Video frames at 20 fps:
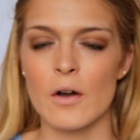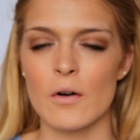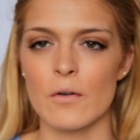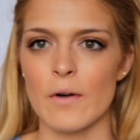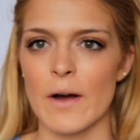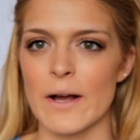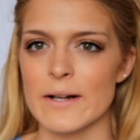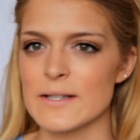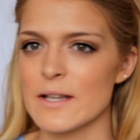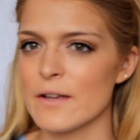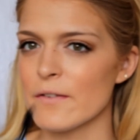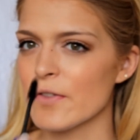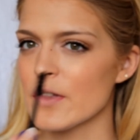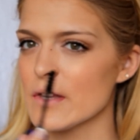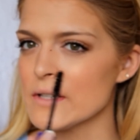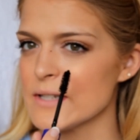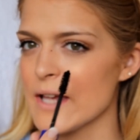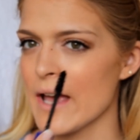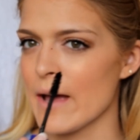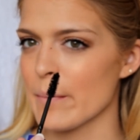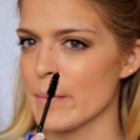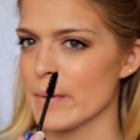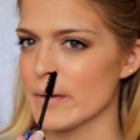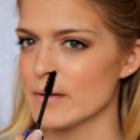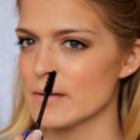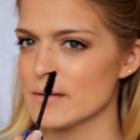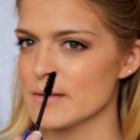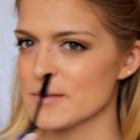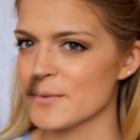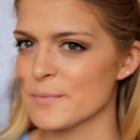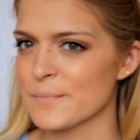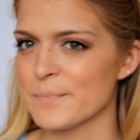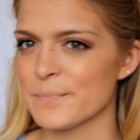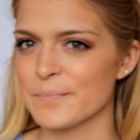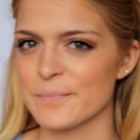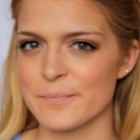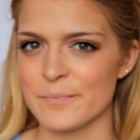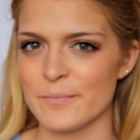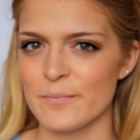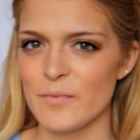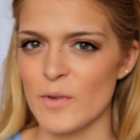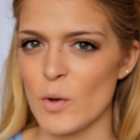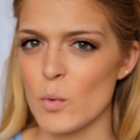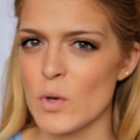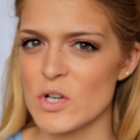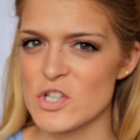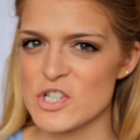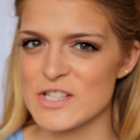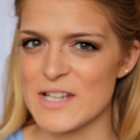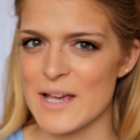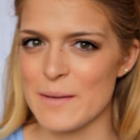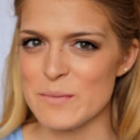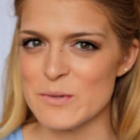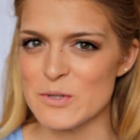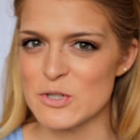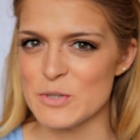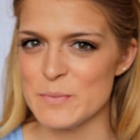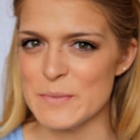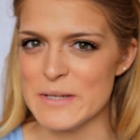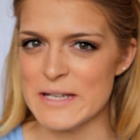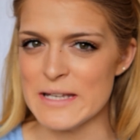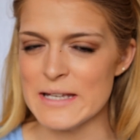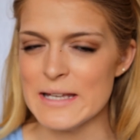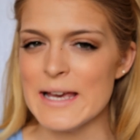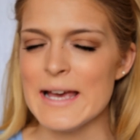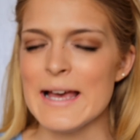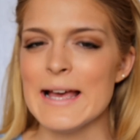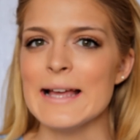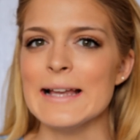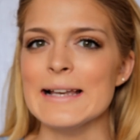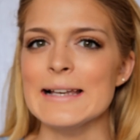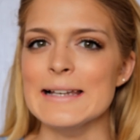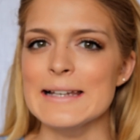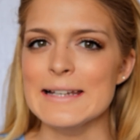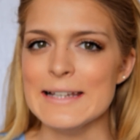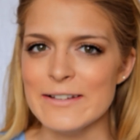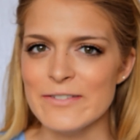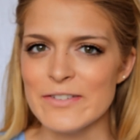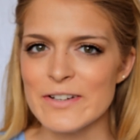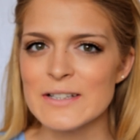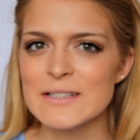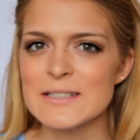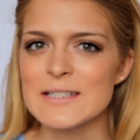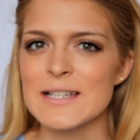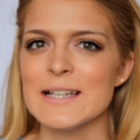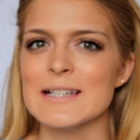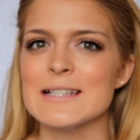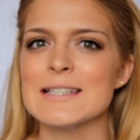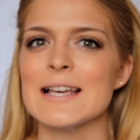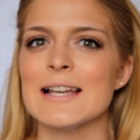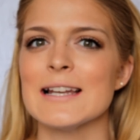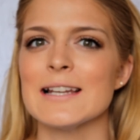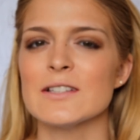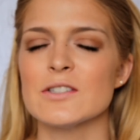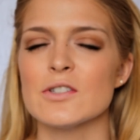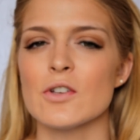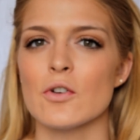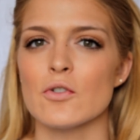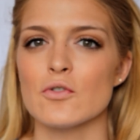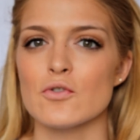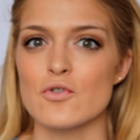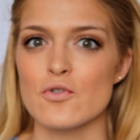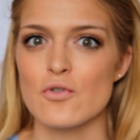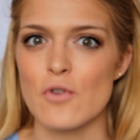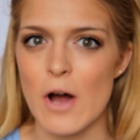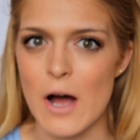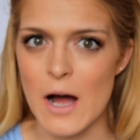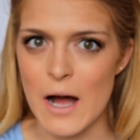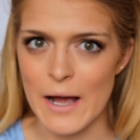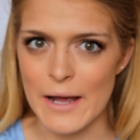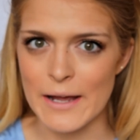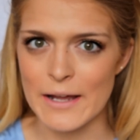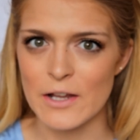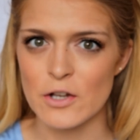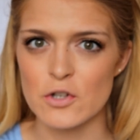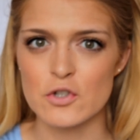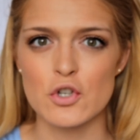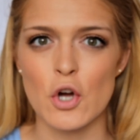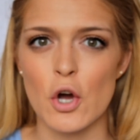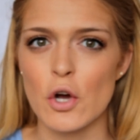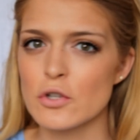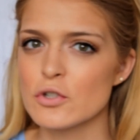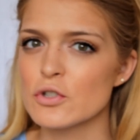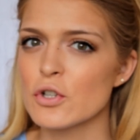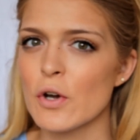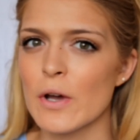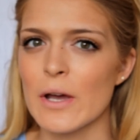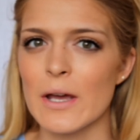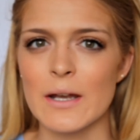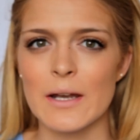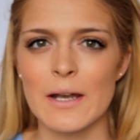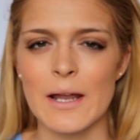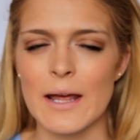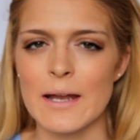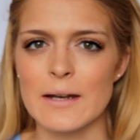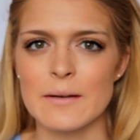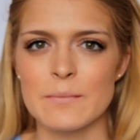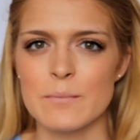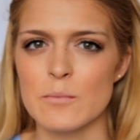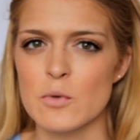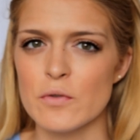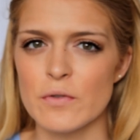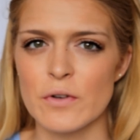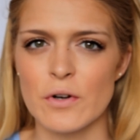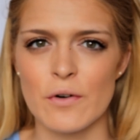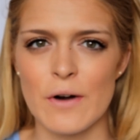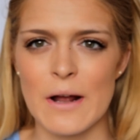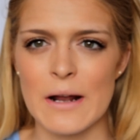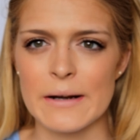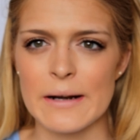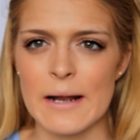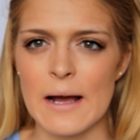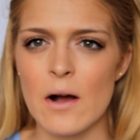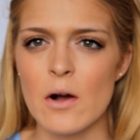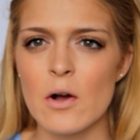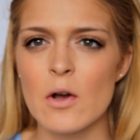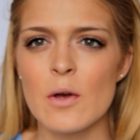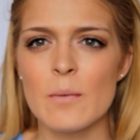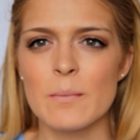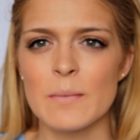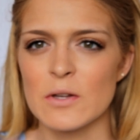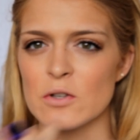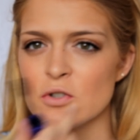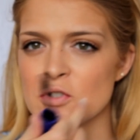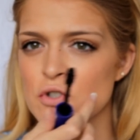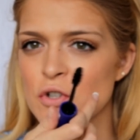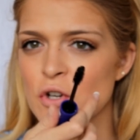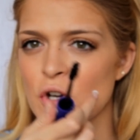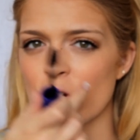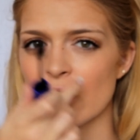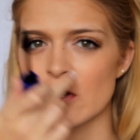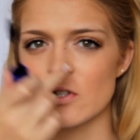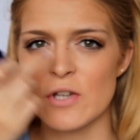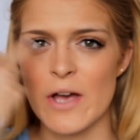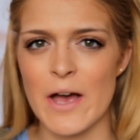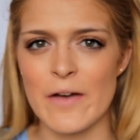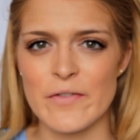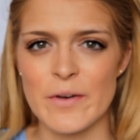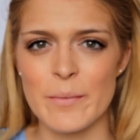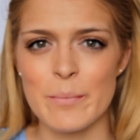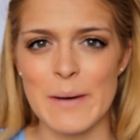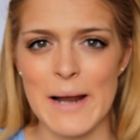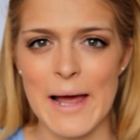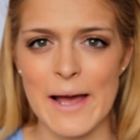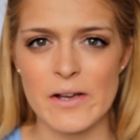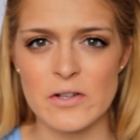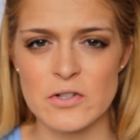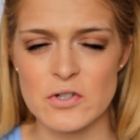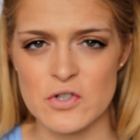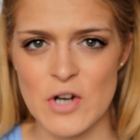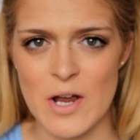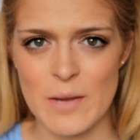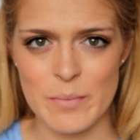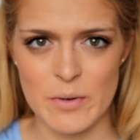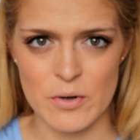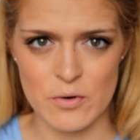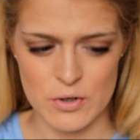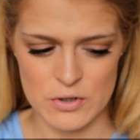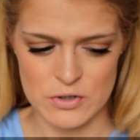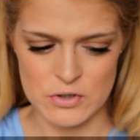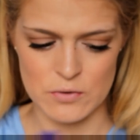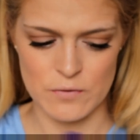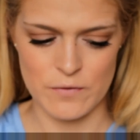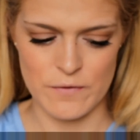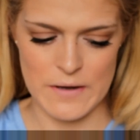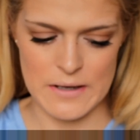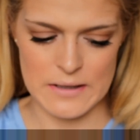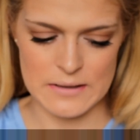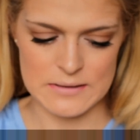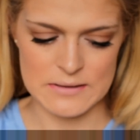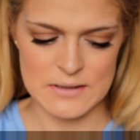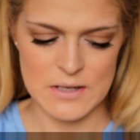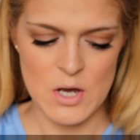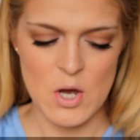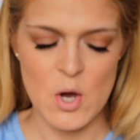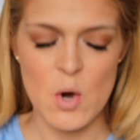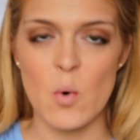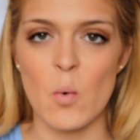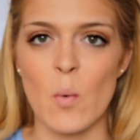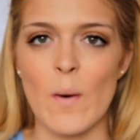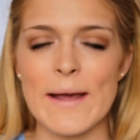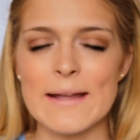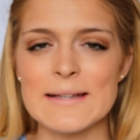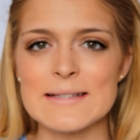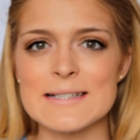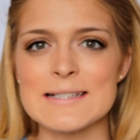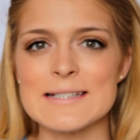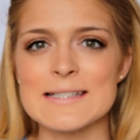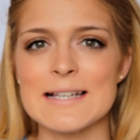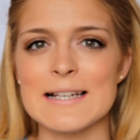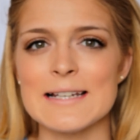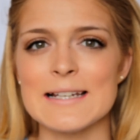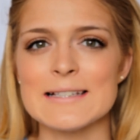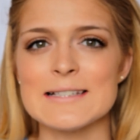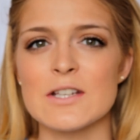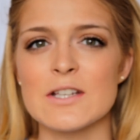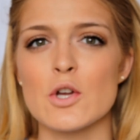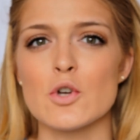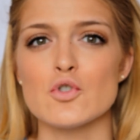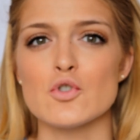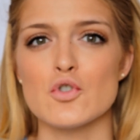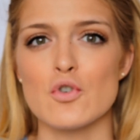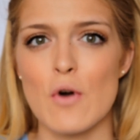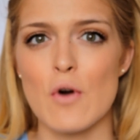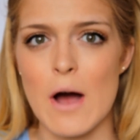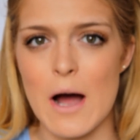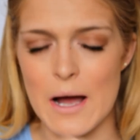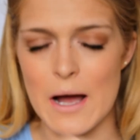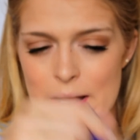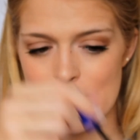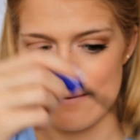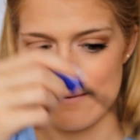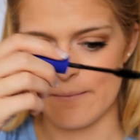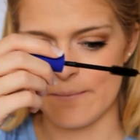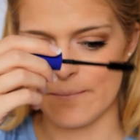Right, if this happens, what just happened to me, leave it until it's dry. Don't go in and move it around now, because you're going to have a black stripe across your face. Wait until it's dry.